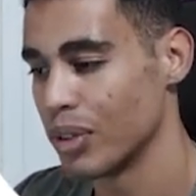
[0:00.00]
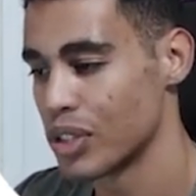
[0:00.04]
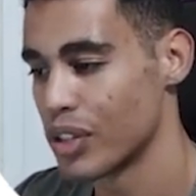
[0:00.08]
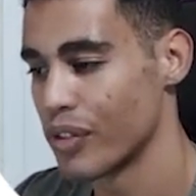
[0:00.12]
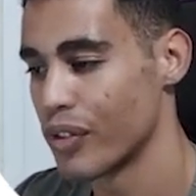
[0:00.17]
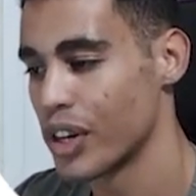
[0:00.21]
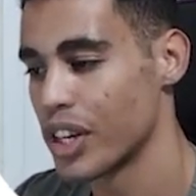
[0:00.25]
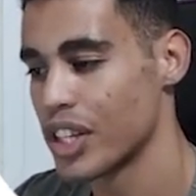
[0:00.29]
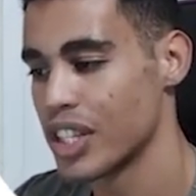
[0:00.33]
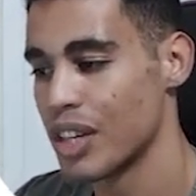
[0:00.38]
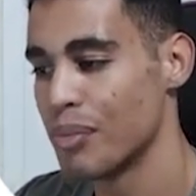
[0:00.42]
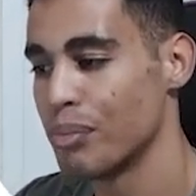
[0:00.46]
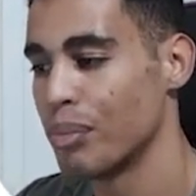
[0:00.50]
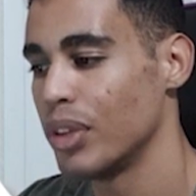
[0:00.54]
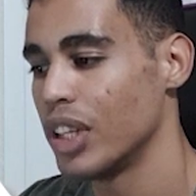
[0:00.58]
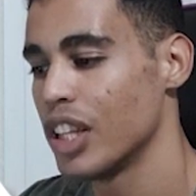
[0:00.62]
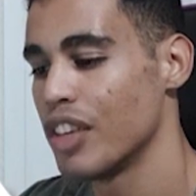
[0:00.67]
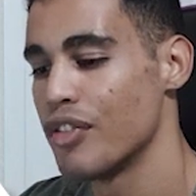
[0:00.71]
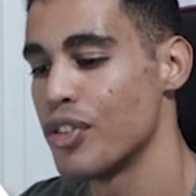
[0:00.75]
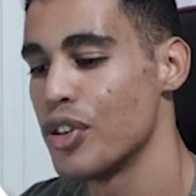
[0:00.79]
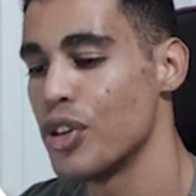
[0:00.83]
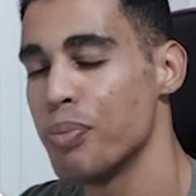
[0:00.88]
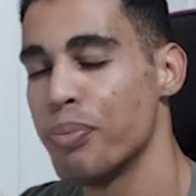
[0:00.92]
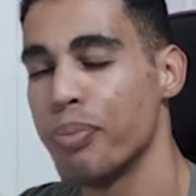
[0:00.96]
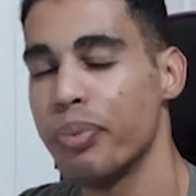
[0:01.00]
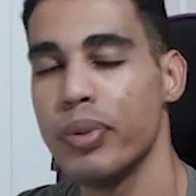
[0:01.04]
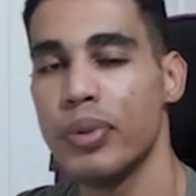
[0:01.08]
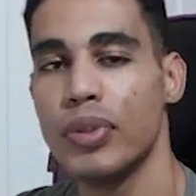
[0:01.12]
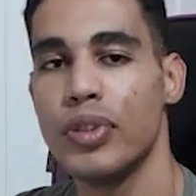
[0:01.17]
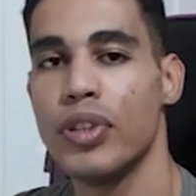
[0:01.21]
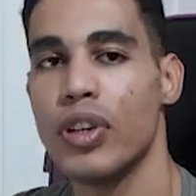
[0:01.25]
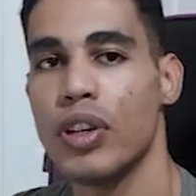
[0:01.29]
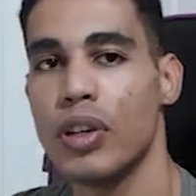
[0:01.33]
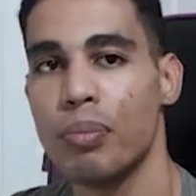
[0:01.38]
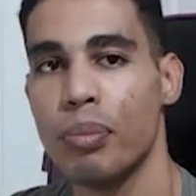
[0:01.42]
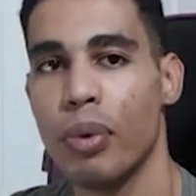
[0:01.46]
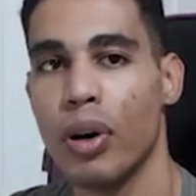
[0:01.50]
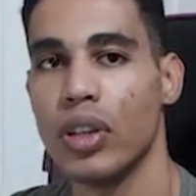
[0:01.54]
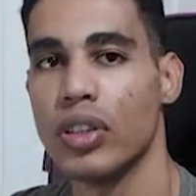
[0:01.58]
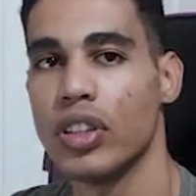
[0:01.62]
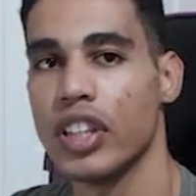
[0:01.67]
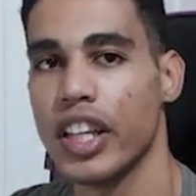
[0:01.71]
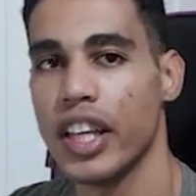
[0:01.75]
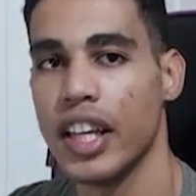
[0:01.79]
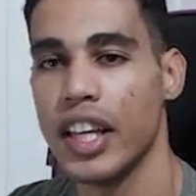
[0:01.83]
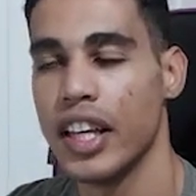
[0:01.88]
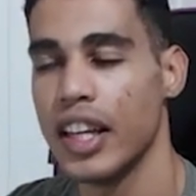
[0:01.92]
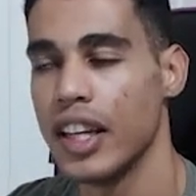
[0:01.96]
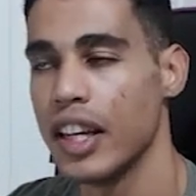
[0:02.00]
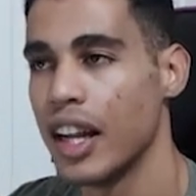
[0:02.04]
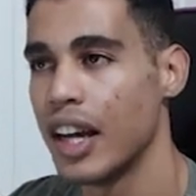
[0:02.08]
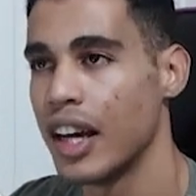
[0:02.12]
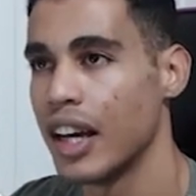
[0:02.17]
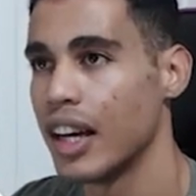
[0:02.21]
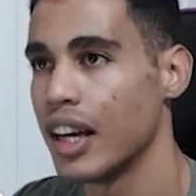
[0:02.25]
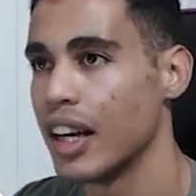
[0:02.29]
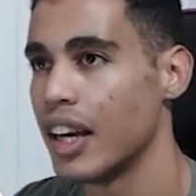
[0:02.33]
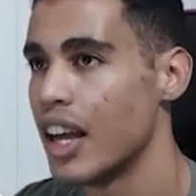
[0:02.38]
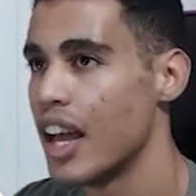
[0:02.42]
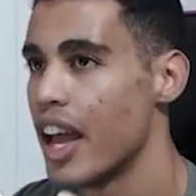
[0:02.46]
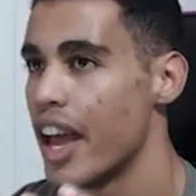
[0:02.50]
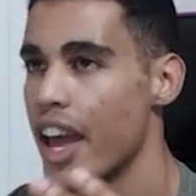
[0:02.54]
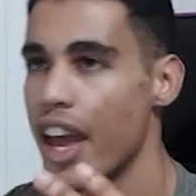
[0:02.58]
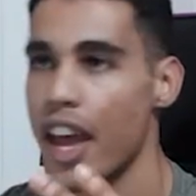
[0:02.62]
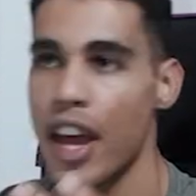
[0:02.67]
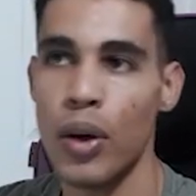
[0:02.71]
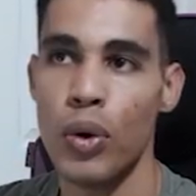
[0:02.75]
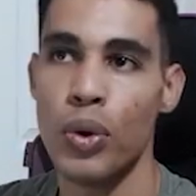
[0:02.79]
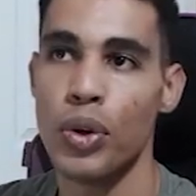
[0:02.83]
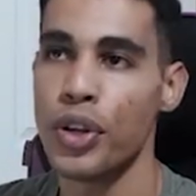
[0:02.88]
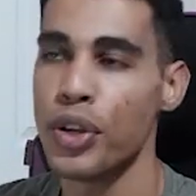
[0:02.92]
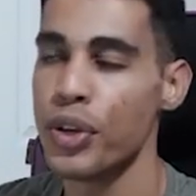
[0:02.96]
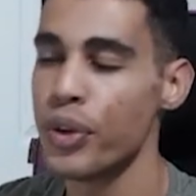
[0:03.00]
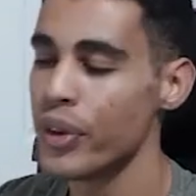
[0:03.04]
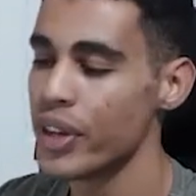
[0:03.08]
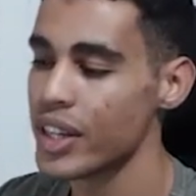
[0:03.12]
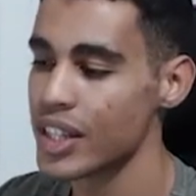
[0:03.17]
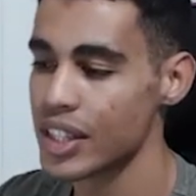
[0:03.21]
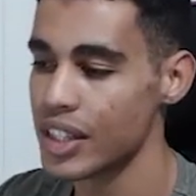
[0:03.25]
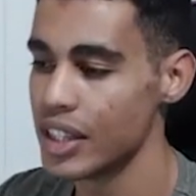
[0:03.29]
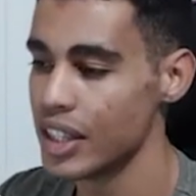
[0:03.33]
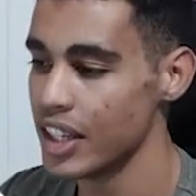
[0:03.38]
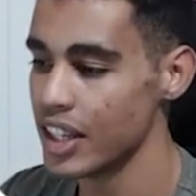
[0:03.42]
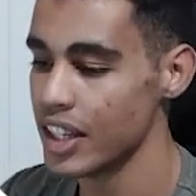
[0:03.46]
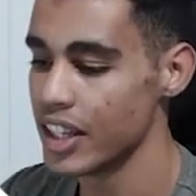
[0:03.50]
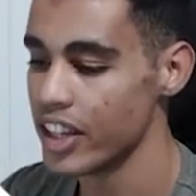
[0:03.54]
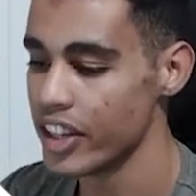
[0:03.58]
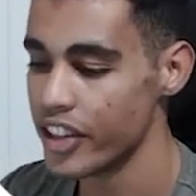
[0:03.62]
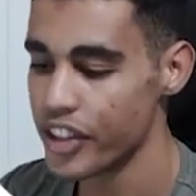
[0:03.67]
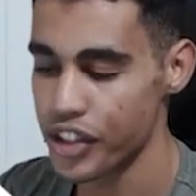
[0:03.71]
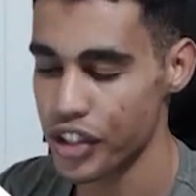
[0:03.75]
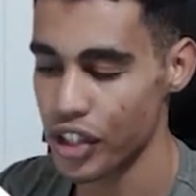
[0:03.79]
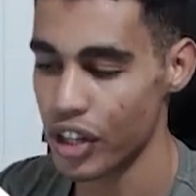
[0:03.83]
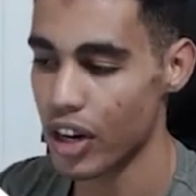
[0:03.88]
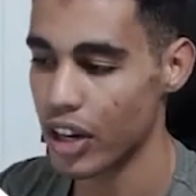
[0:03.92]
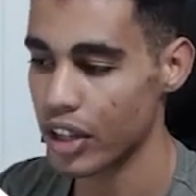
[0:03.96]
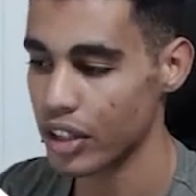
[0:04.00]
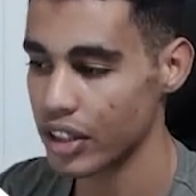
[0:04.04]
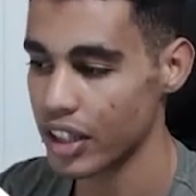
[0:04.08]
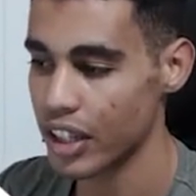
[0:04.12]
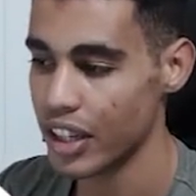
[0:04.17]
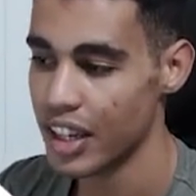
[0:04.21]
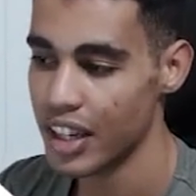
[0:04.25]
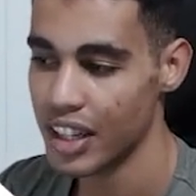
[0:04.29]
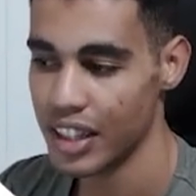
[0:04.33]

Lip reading: So for example, if you put your bot in a EURUSD chart,